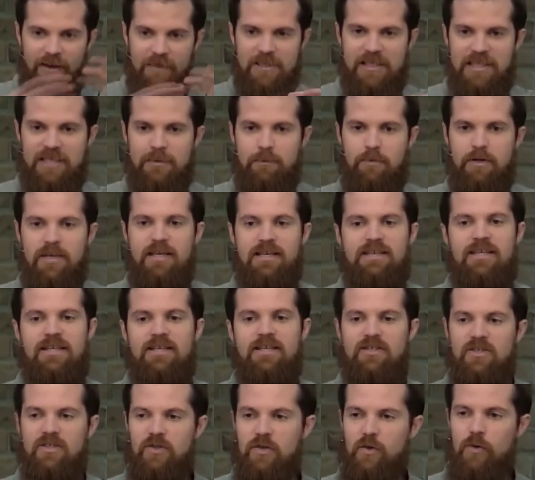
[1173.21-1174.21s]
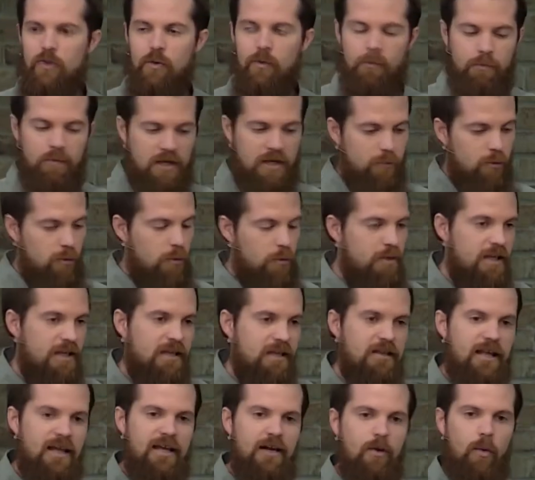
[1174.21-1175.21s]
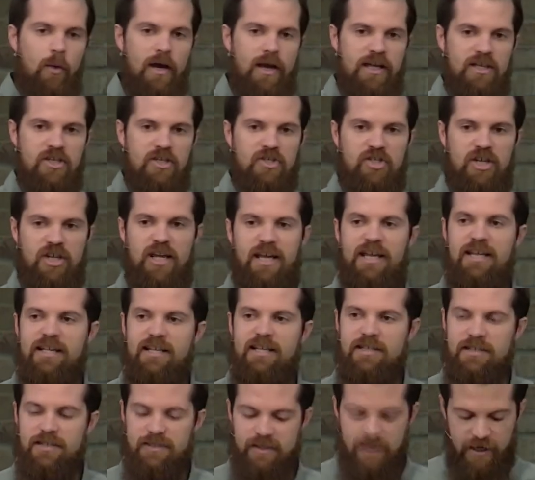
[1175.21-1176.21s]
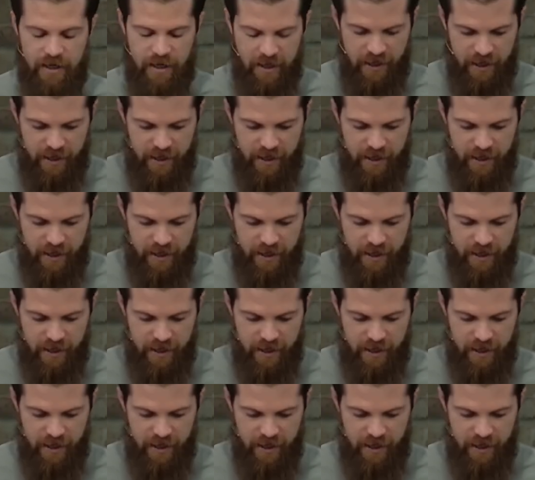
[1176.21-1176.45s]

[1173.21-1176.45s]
speaking to people being led away in chains